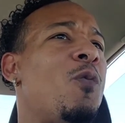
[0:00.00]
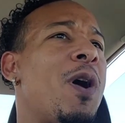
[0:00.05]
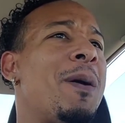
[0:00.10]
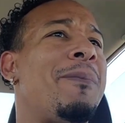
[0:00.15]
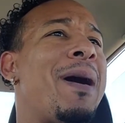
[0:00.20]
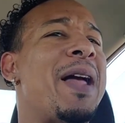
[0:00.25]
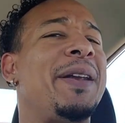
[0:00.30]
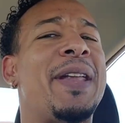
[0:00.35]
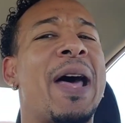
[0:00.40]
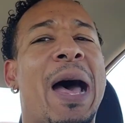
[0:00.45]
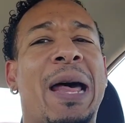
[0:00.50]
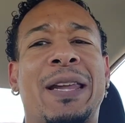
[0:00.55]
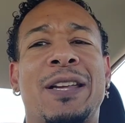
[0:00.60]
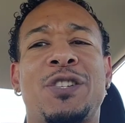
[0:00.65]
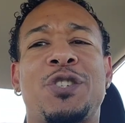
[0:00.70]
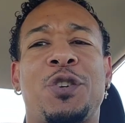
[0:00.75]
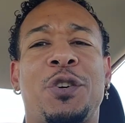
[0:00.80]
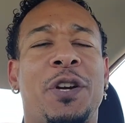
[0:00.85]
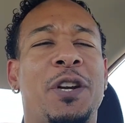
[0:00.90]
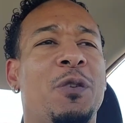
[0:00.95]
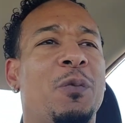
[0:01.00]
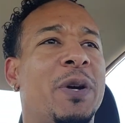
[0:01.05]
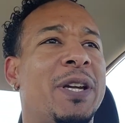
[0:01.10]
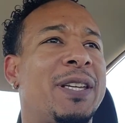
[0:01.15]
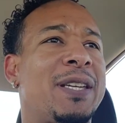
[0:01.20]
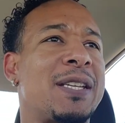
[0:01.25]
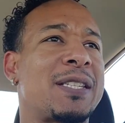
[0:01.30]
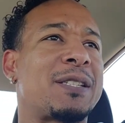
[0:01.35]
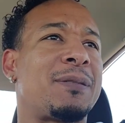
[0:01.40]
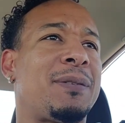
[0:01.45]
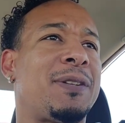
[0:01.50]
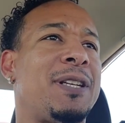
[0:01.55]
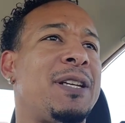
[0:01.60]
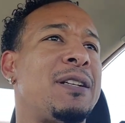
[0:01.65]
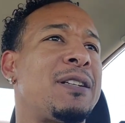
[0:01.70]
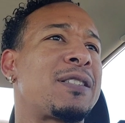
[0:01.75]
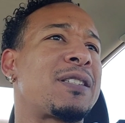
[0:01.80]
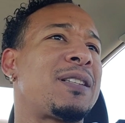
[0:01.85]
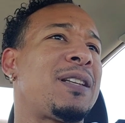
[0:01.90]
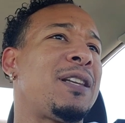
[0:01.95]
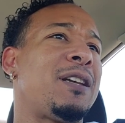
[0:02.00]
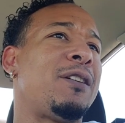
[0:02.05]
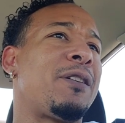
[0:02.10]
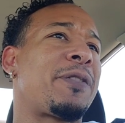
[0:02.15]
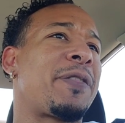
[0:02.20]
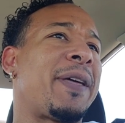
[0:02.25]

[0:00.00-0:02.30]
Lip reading: Went by Dollar Tree, went get some little